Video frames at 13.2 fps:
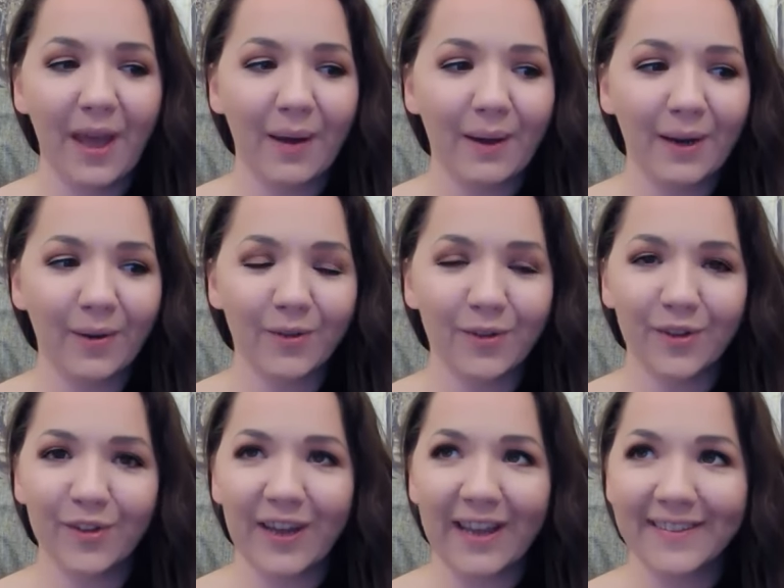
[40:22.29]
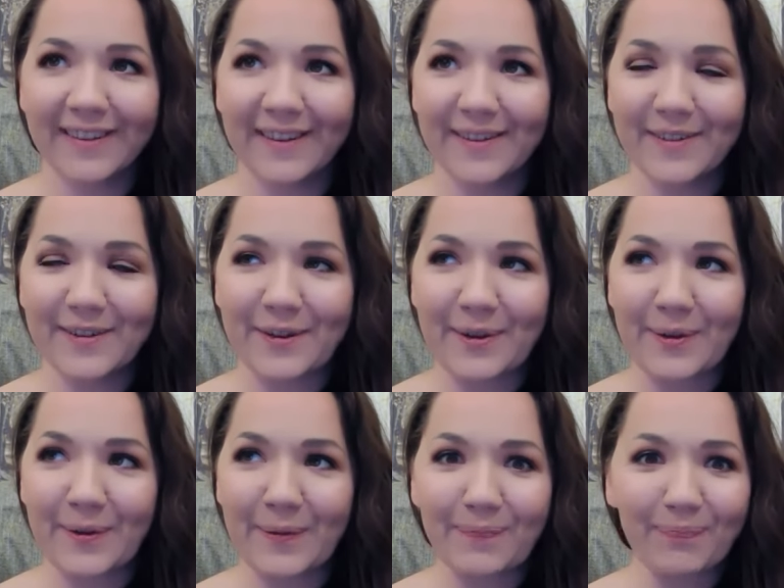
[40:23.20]
I was just chatting
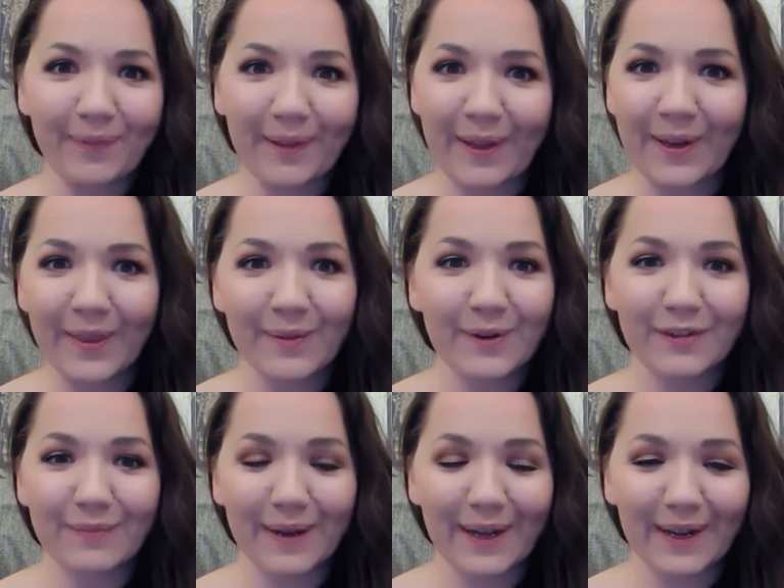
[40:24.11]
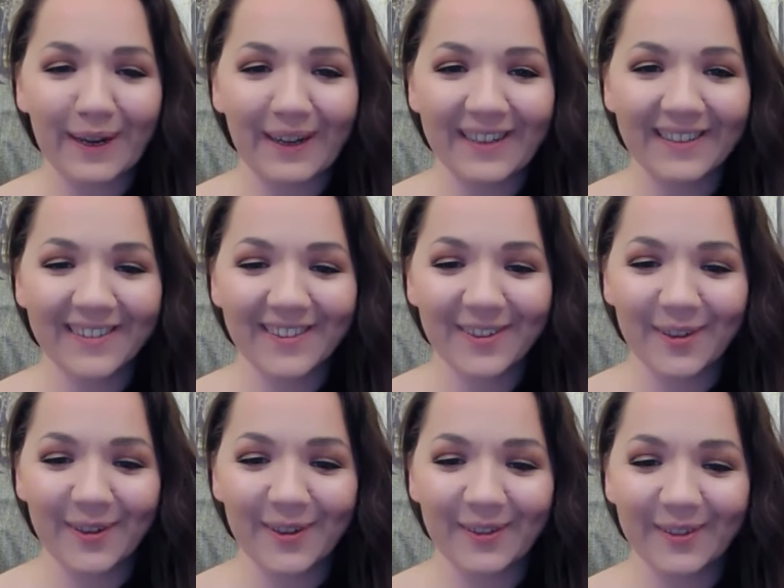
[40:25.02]
to another one of my clients
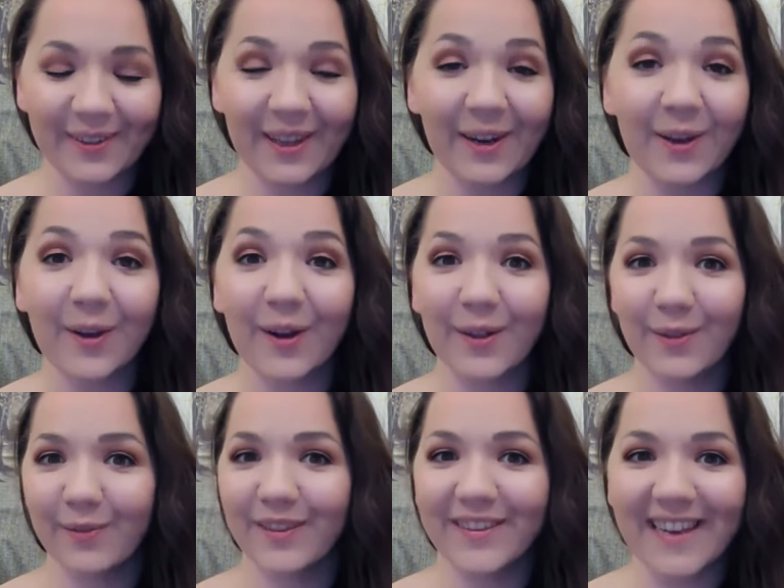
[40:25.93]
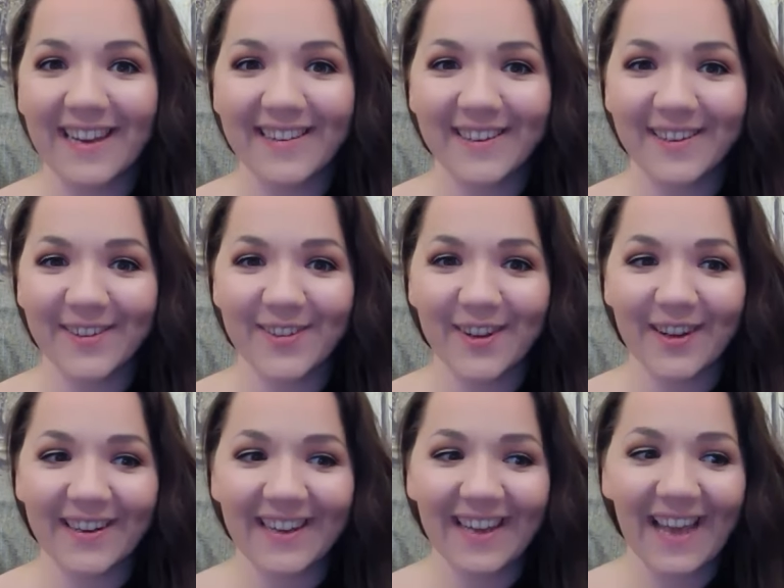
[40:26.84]
who's going through the dating
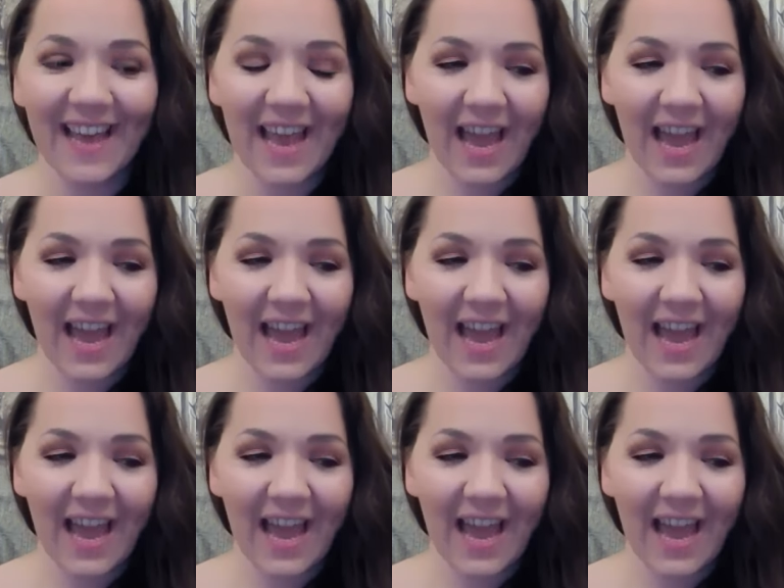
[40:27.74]
journey,